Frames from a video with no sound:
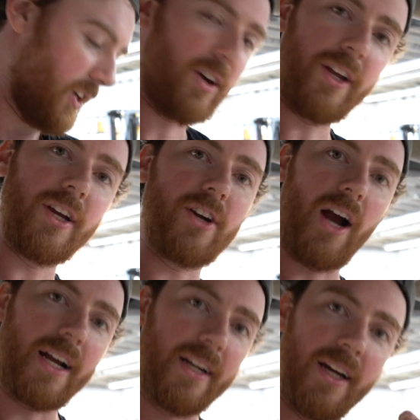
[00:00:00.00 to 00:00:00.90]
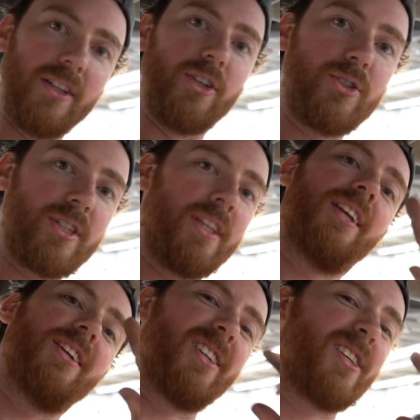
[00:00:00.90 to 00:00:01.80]
know how you crack a nut loose and
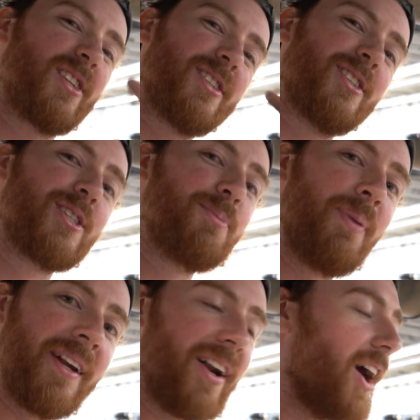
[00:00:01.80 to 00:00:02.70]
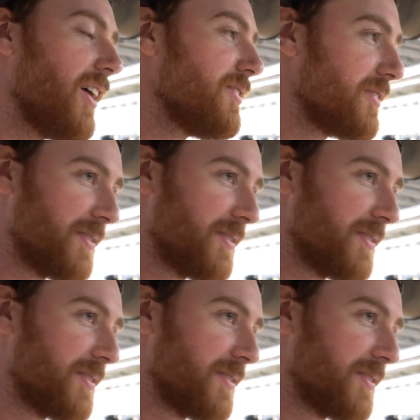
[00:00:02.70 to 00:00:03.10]
then you just spin it off?